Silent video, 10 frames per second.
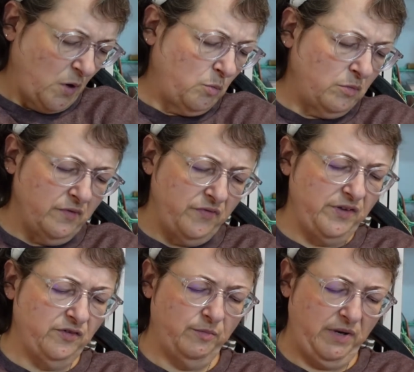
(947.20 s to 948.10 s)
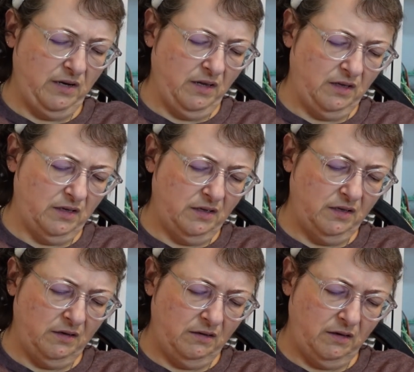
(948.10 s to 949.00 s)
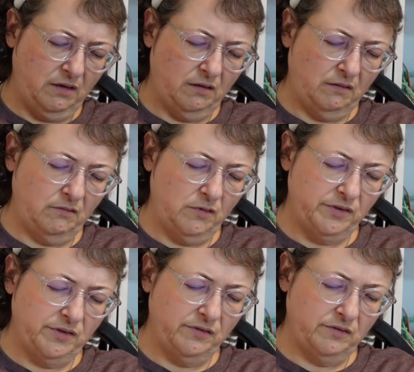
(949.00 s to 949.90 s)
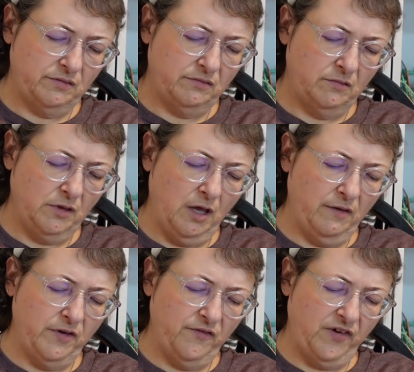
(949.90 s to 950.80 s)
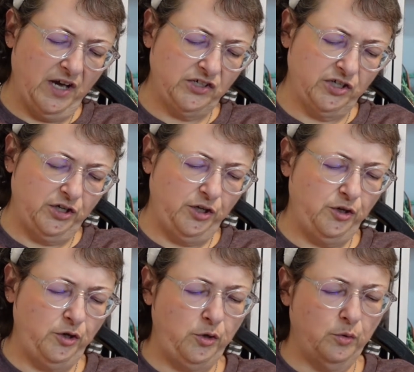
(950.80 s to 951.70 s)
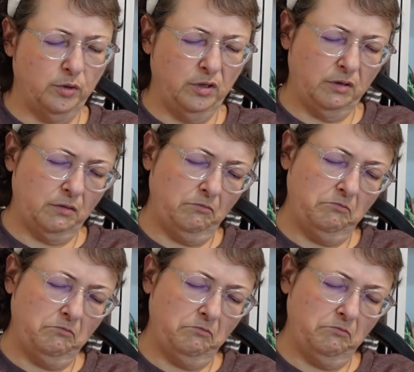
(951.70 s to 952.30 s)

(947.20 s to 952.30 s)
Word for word: I wonder if these are made like in India. It says love of fashion in New York.